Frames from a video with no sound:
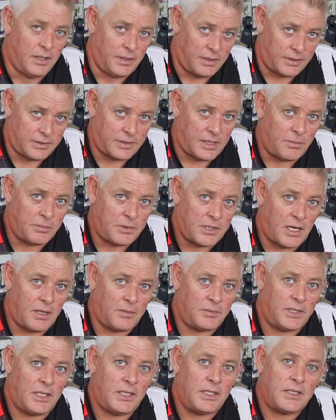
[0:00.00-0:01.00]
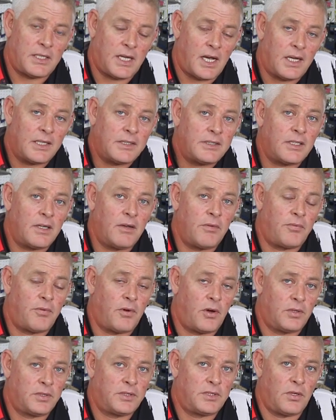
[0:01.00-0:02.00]
It sometimes entice a
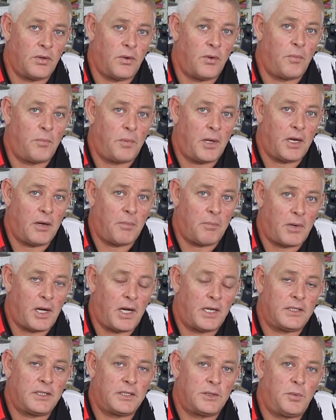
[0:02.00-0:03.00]
faster or better bite,